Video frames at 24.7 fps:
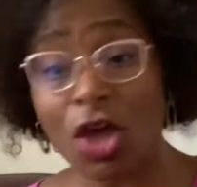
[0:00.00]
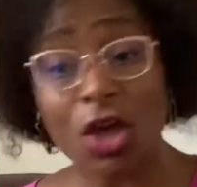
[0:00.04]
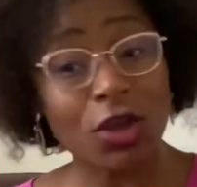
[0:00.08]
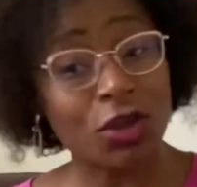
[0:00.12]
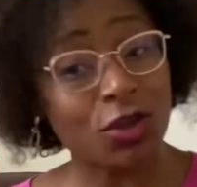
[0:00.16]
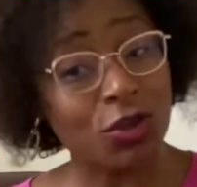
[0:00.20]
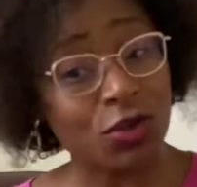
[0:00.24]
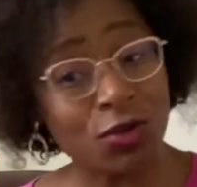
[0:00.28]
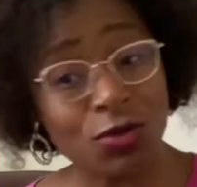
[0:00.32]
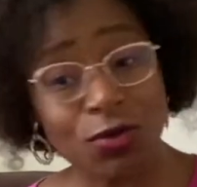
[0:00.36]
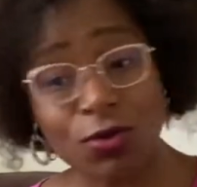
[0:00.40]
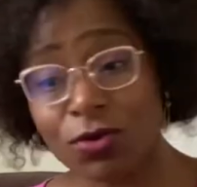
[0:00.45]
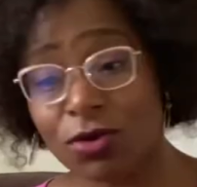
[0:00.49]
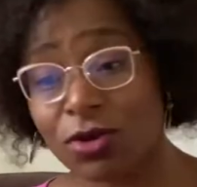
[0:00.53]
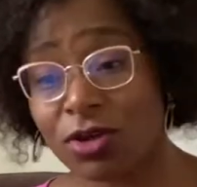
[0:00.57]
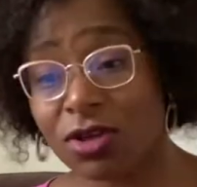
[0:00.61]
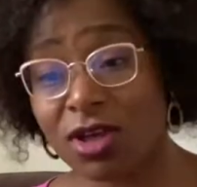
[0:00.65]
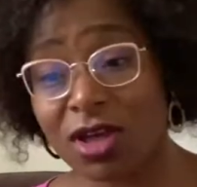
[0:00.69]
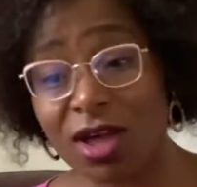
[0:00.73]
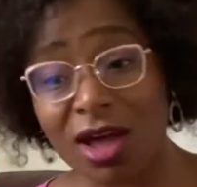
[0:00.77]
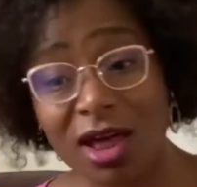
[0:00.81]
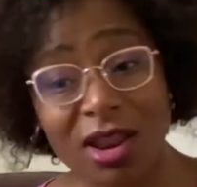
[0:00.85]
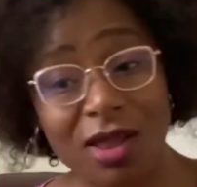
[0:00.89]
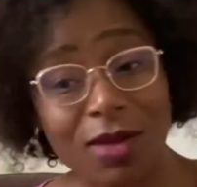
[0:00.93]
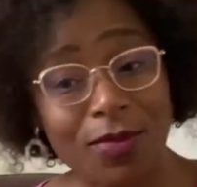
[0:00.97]
you
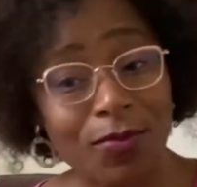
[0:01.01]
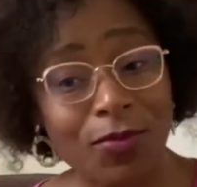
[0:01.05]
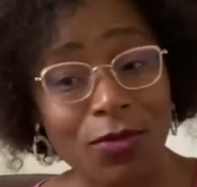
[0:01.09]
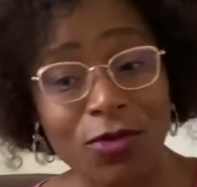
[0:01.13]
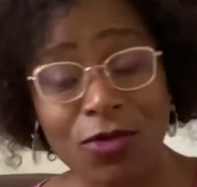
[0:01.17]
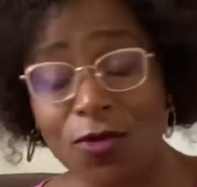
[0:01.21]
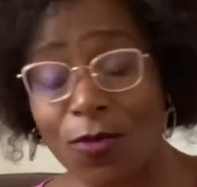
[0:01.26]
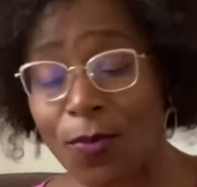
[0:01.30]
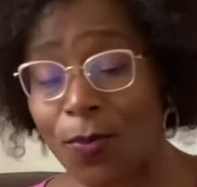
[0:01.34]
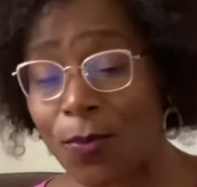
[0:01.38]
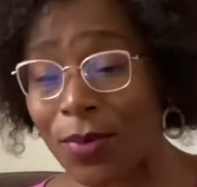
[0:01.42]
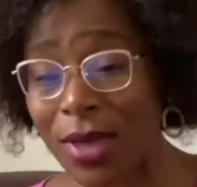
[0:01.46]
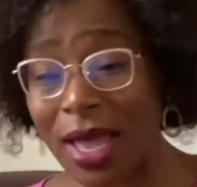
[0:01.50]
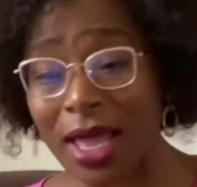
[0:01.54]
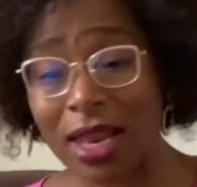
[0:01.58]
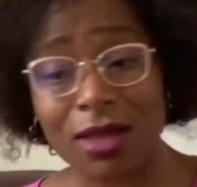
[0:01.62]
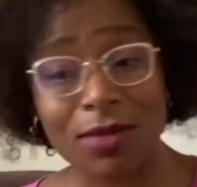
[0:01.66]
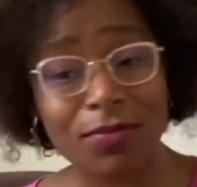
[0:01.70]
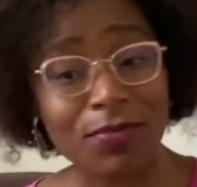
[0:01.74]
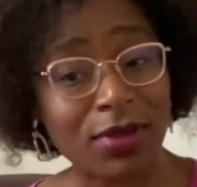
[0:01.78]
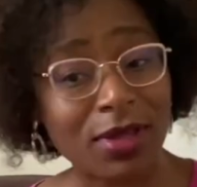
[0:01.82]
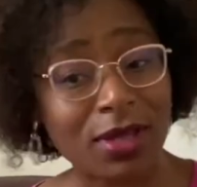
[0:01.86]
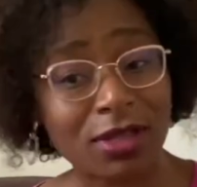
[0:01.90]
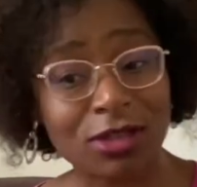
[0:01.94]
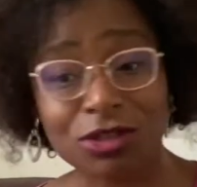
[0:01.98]
better
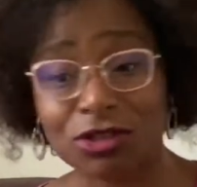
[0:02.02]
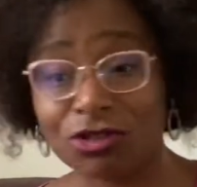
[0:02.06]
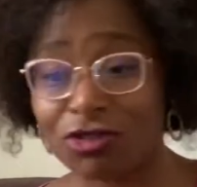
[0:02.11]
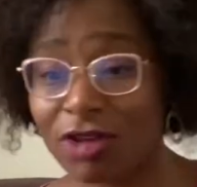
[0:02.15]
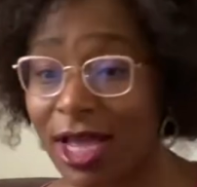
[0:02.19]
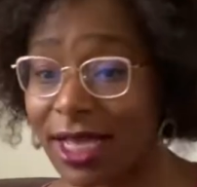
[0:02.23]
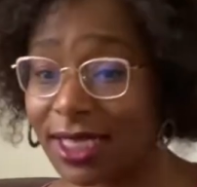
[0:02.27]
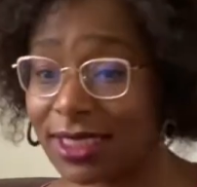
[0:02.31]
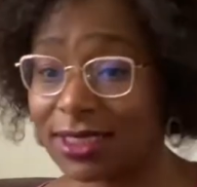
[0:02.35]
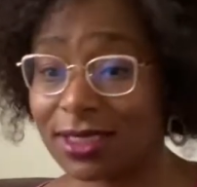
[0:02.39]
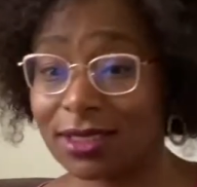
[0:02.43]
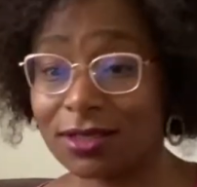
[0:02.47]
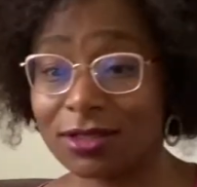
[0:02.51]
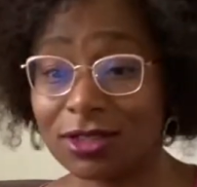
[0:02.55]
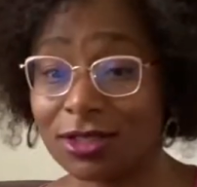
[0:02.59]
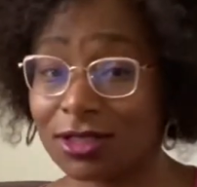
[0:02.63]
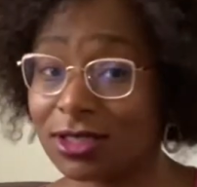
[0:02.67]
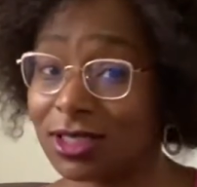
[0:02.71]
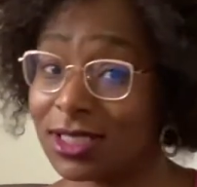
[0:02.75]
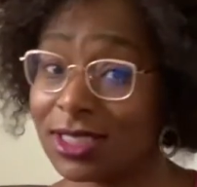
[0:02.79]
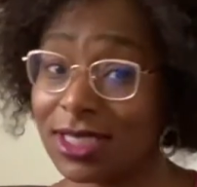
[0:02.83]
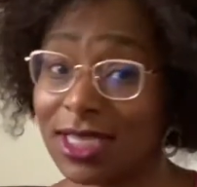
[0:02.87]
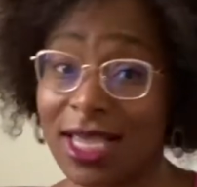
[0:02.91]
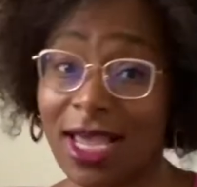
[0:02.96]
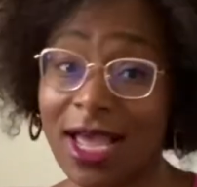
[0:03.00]
be attracted to this
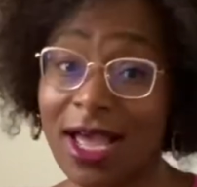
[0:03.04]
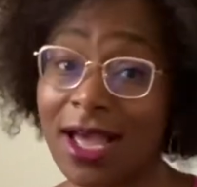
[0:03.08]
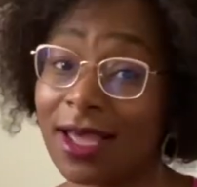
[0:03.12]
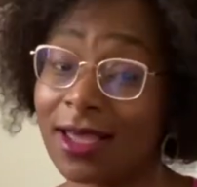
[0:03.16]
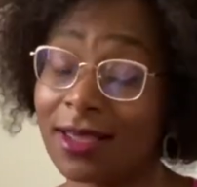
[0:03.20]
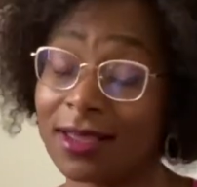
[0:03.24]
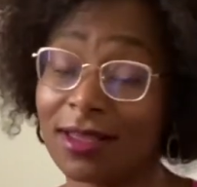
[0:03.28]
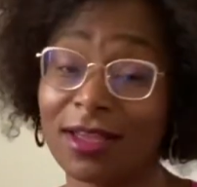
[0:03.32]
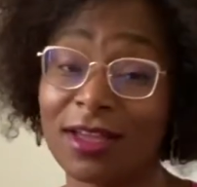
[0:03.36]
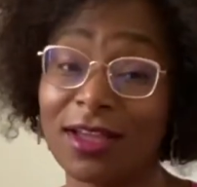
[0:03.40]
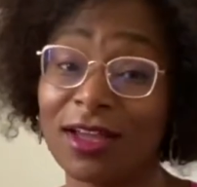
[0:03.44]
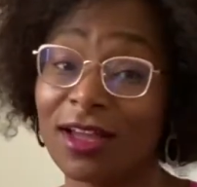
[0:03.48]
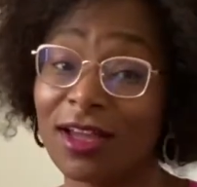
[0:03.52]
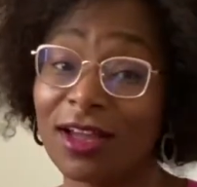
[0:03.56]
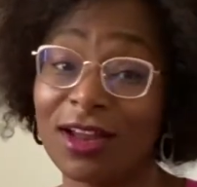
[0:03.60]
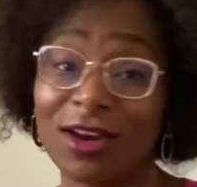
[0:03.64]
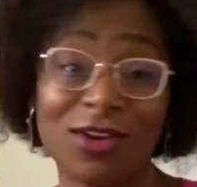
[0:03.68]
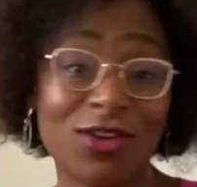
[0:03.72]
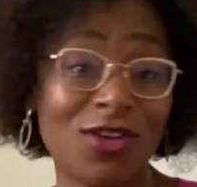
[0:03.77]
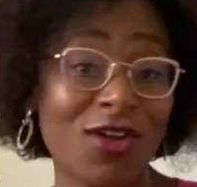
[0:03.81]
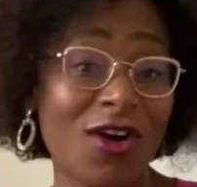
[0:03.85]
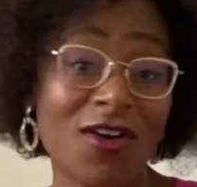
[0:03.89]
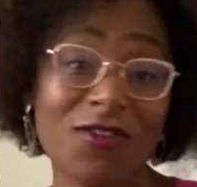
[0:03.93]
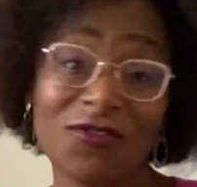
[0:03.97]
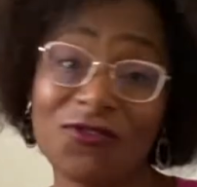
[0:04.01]
guy,
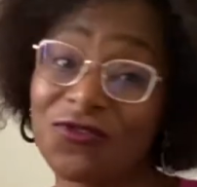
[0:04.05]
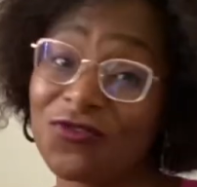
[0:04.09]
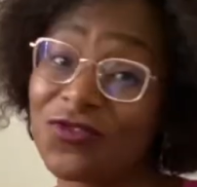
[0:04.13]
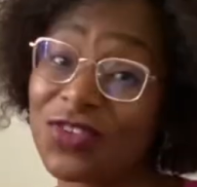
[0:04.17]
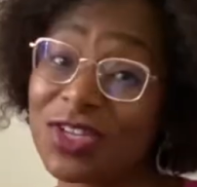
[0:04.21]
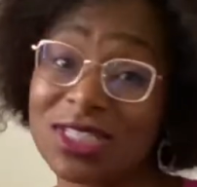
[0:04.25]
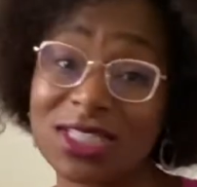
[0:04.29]
not